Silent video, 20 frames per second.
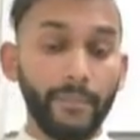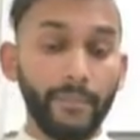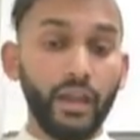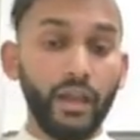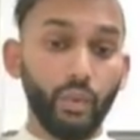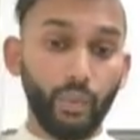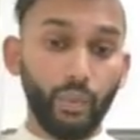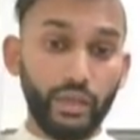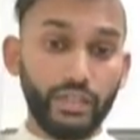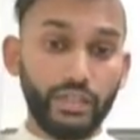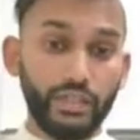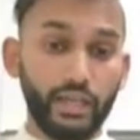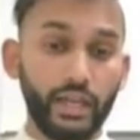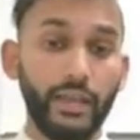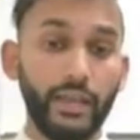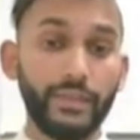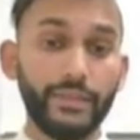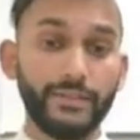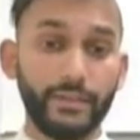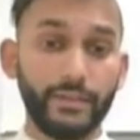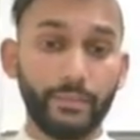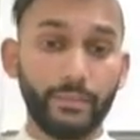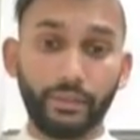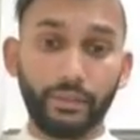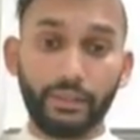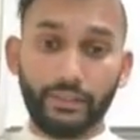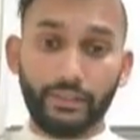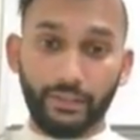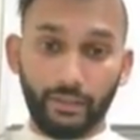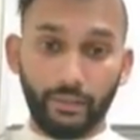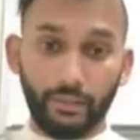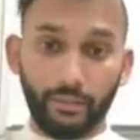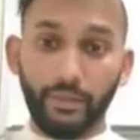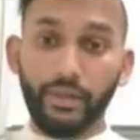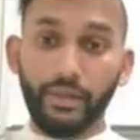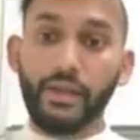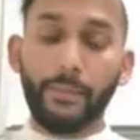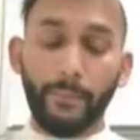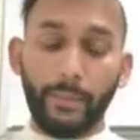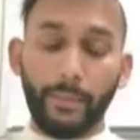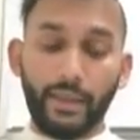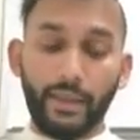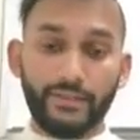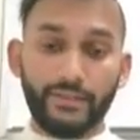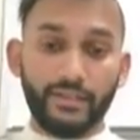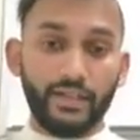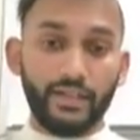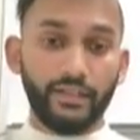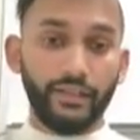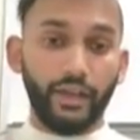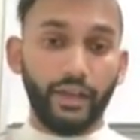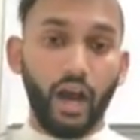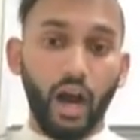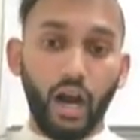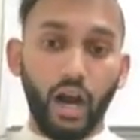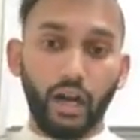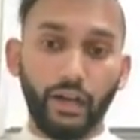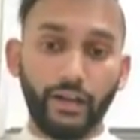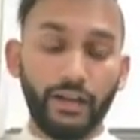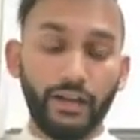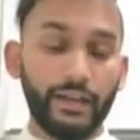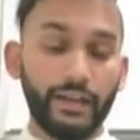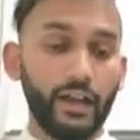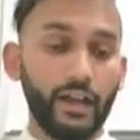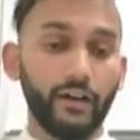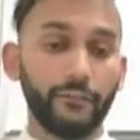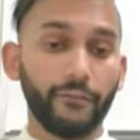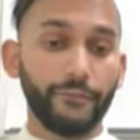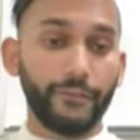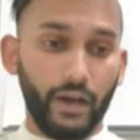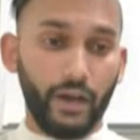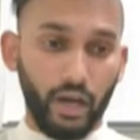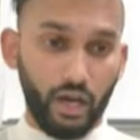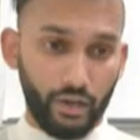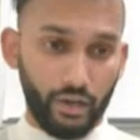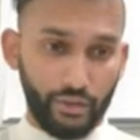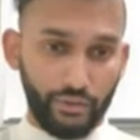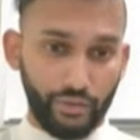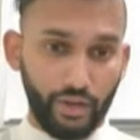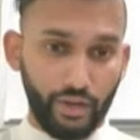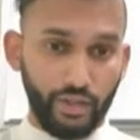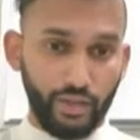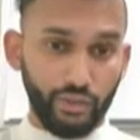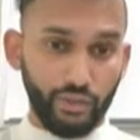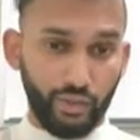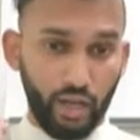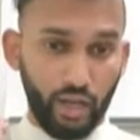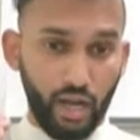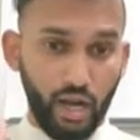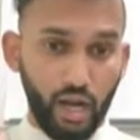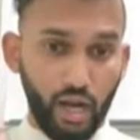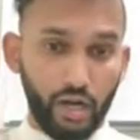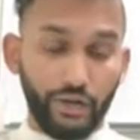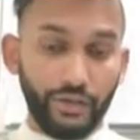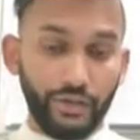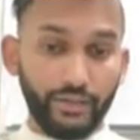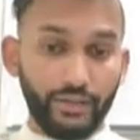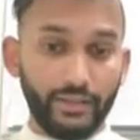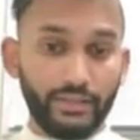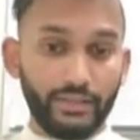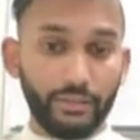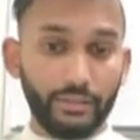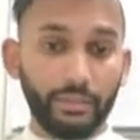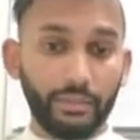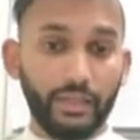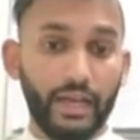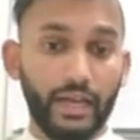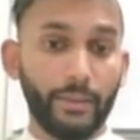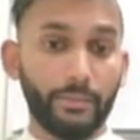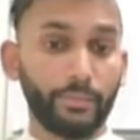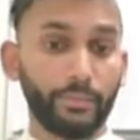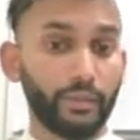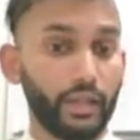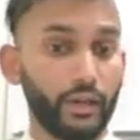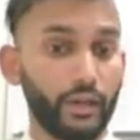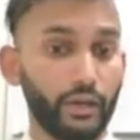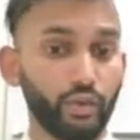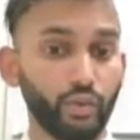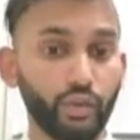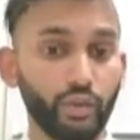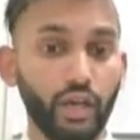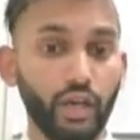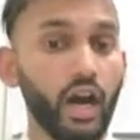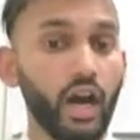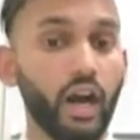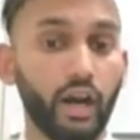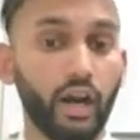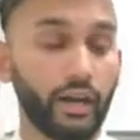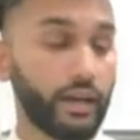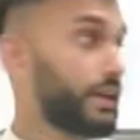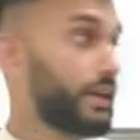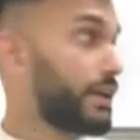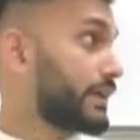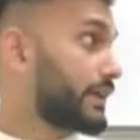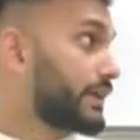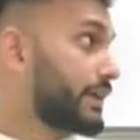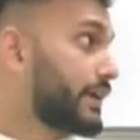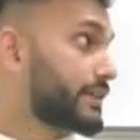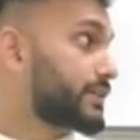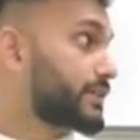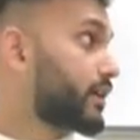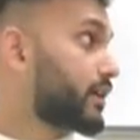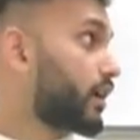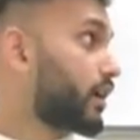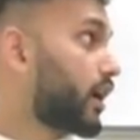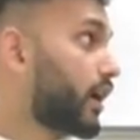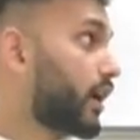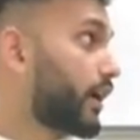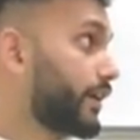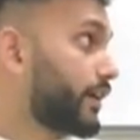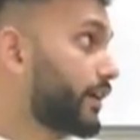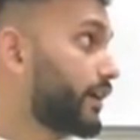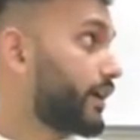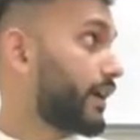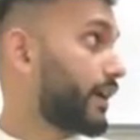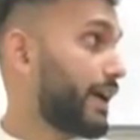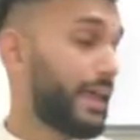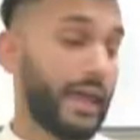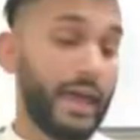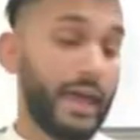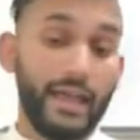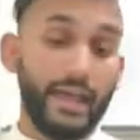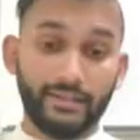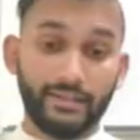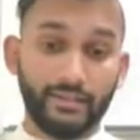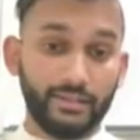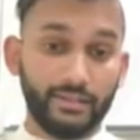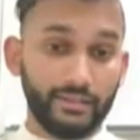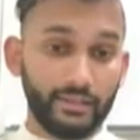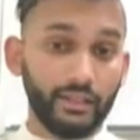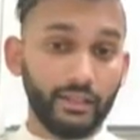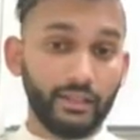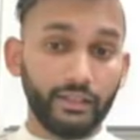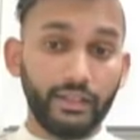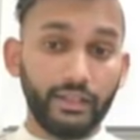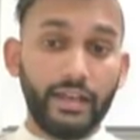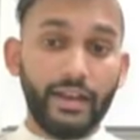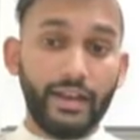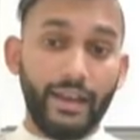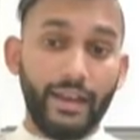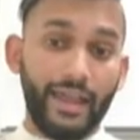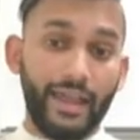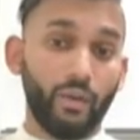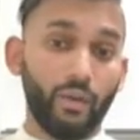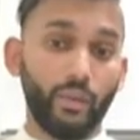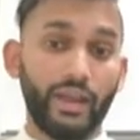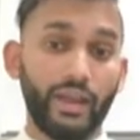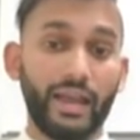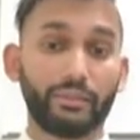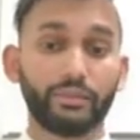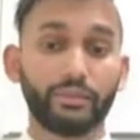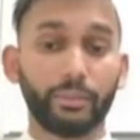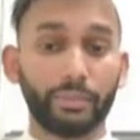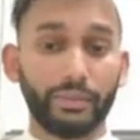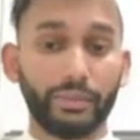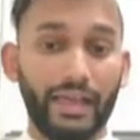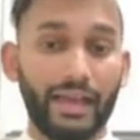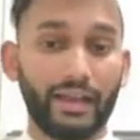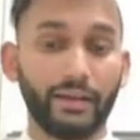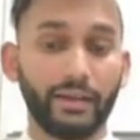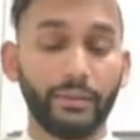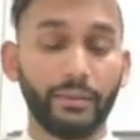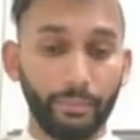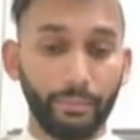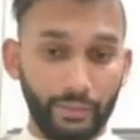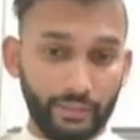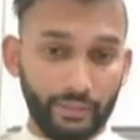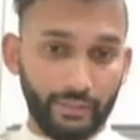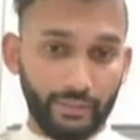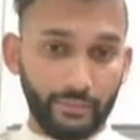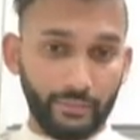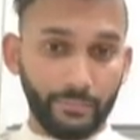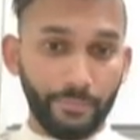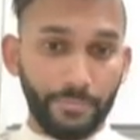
which in simple term means the hardening of the artery. So the artery that supplies blood to the heart gets hardened, and as a result, now we have the plaque buildup.